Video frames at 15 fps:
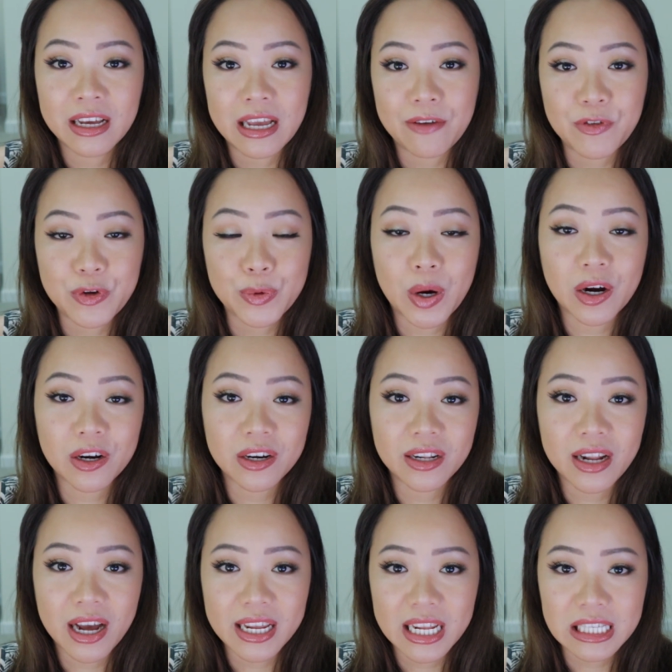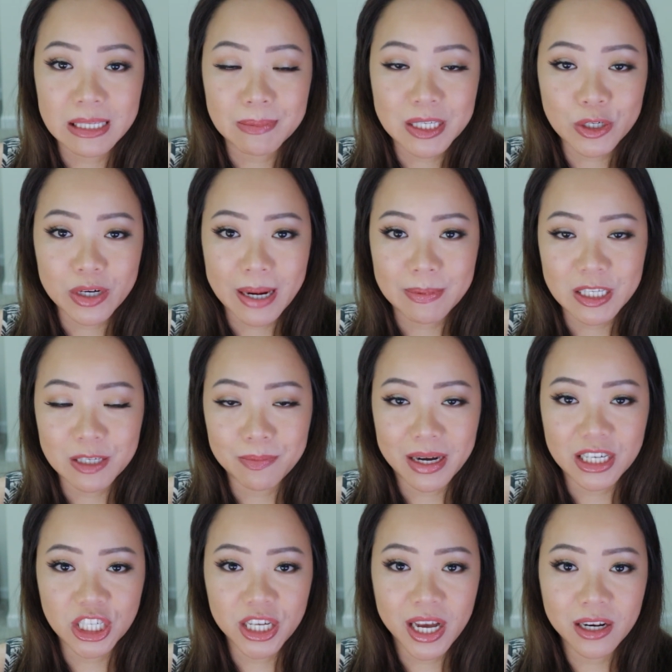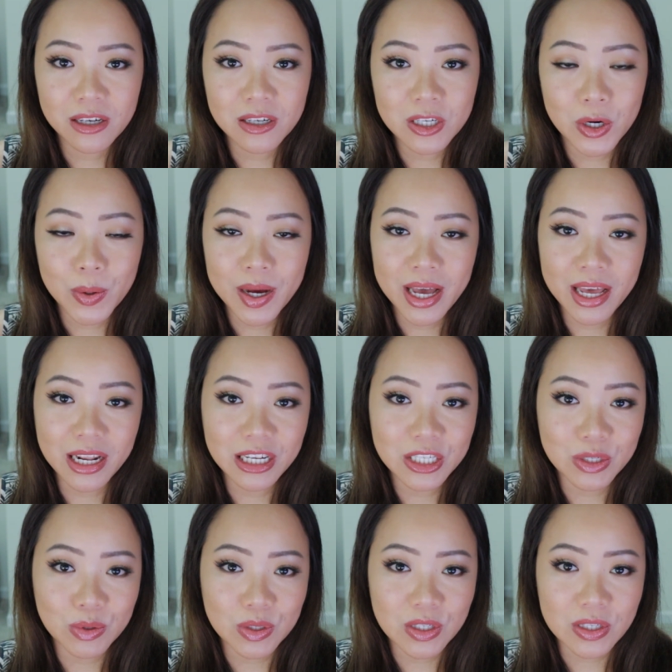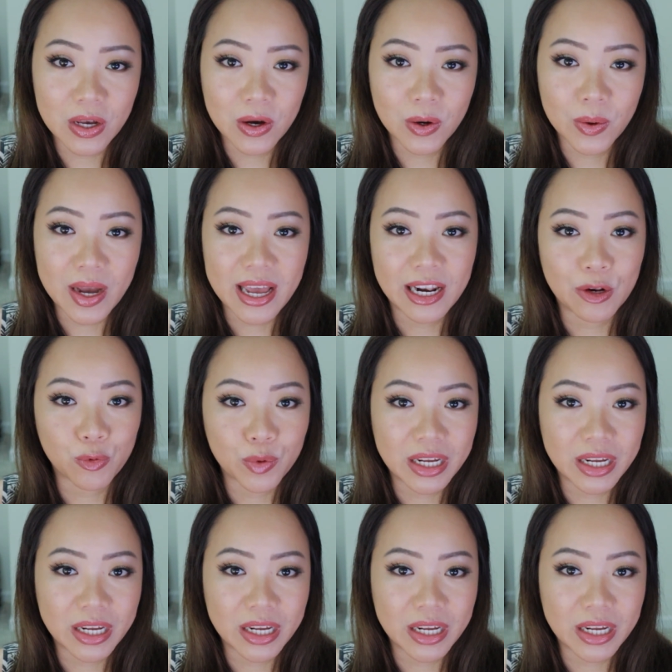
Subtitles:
If you are not yet subscribed to my channel, go ahead and do so and